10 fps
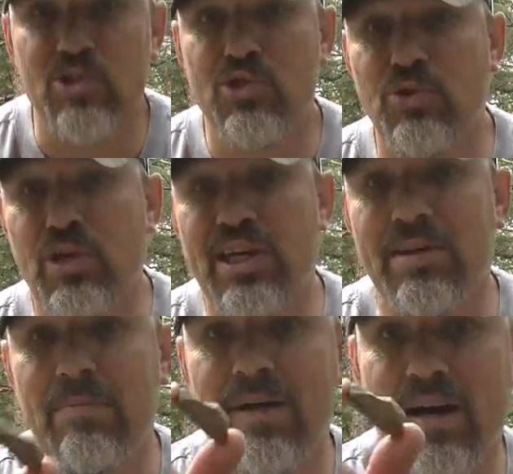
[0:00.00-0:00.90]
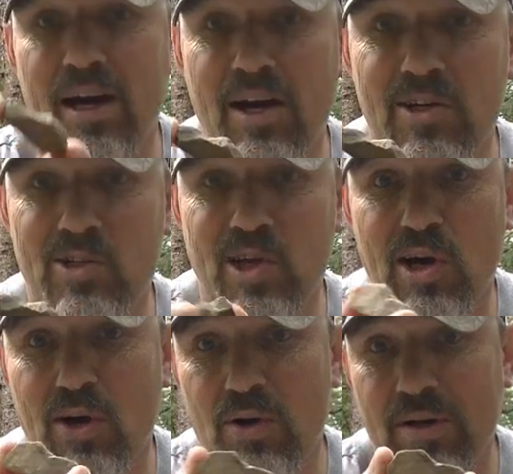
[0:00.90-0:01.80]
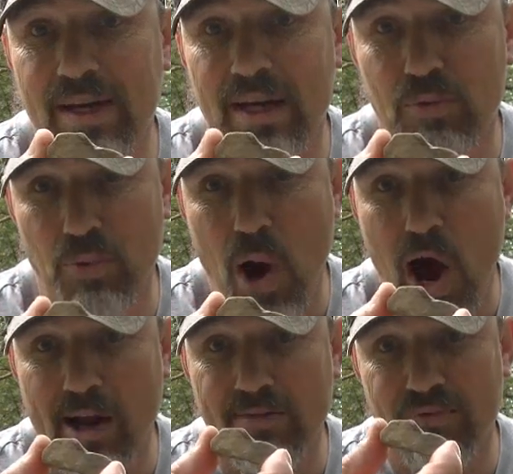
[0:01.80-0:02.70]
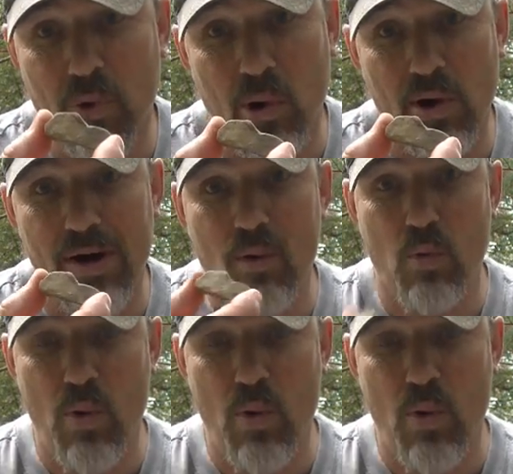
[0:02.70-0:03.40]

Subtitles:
stream, I also got a rock for a